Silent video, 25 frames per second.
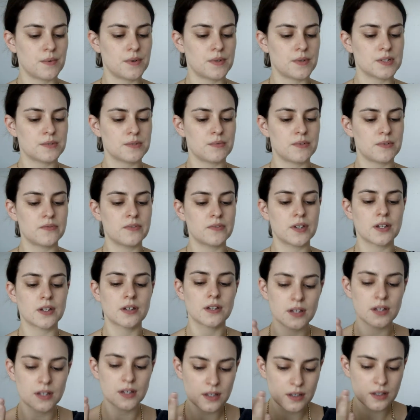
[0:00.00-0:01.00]
Onto my
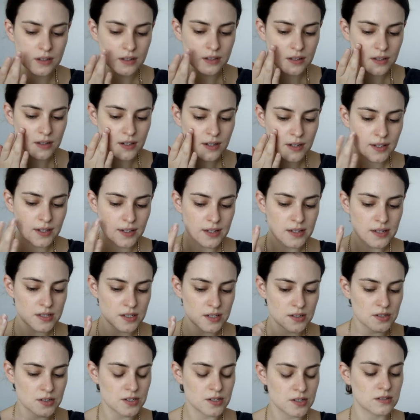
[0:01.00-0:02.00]
finger. I
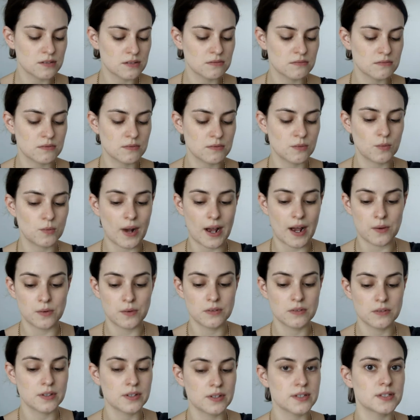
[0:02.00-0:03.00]
guess I just... Wow,
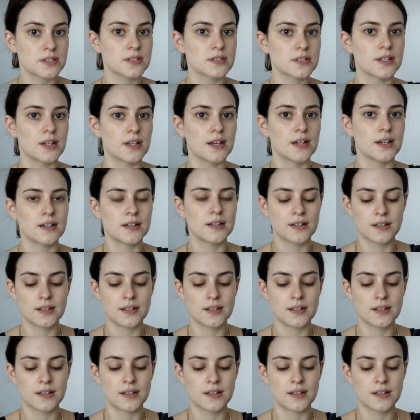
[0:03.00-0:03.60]
that's... this